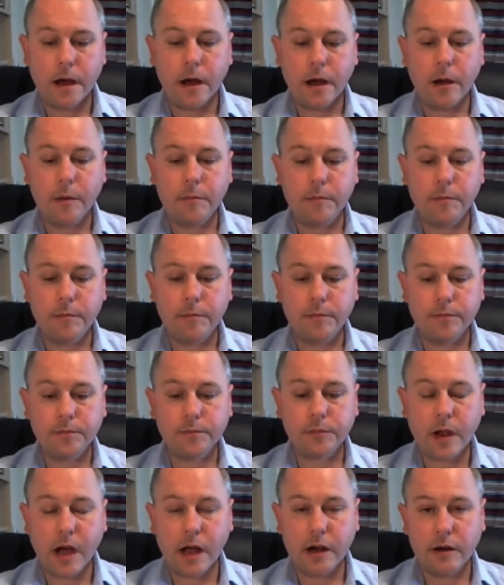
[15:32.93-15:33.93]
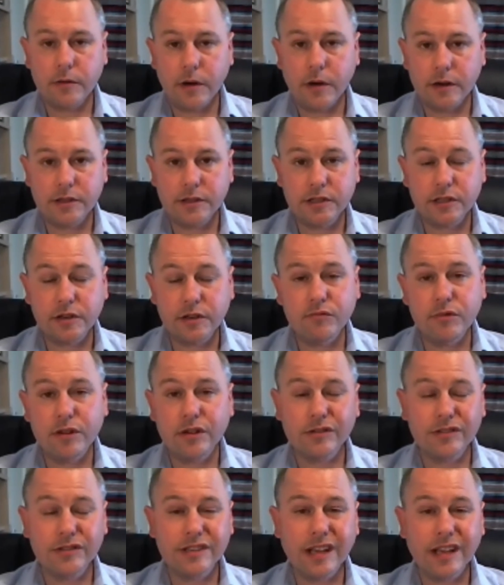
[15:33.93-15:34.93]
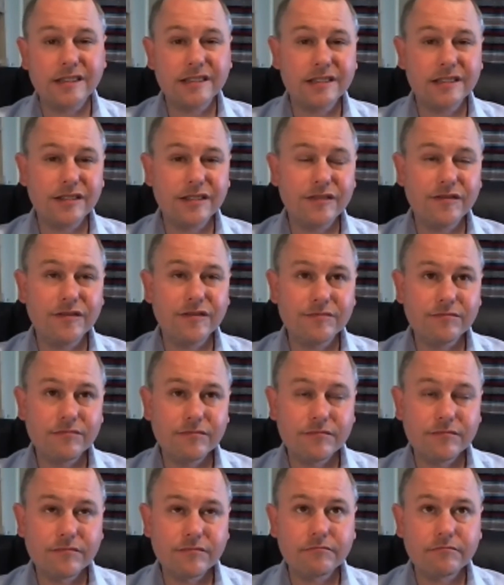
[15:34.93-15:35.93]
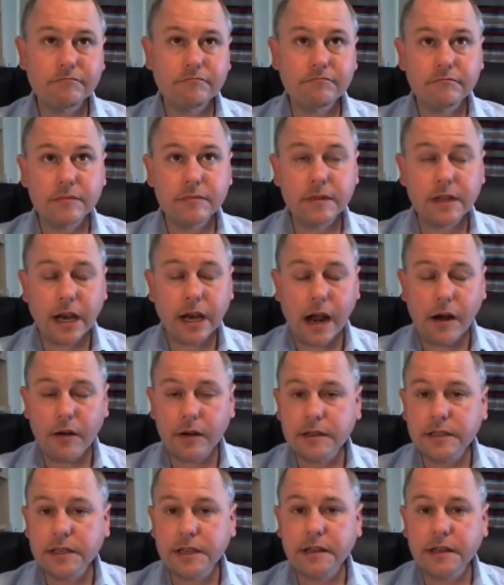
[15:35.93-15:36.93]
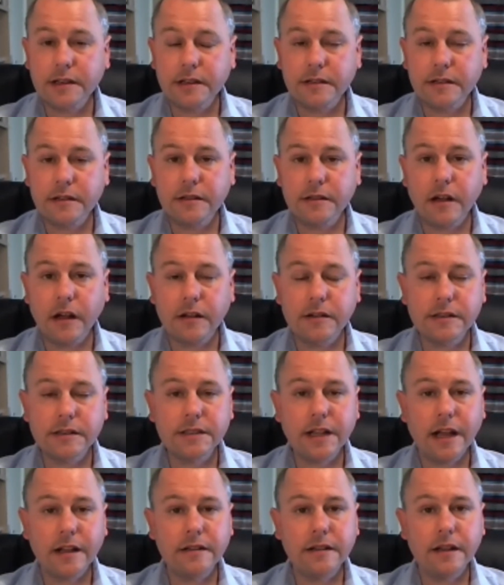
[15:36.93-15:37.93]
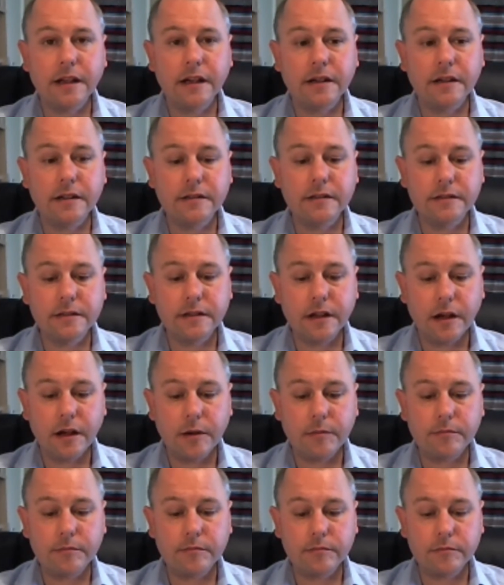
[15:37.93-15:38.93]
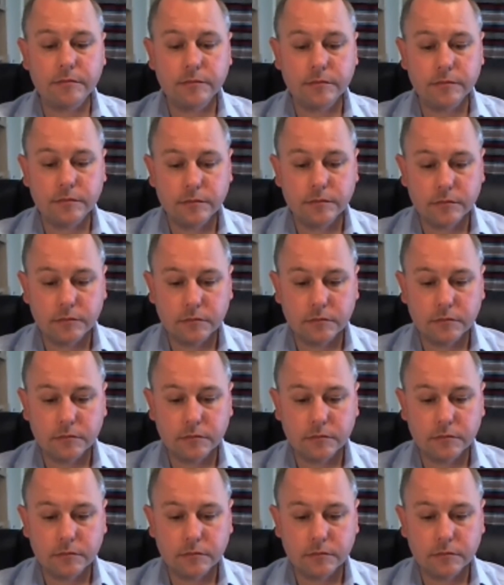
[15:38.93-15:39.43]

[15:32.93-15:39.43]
and just a real sense of clarity and understanding, and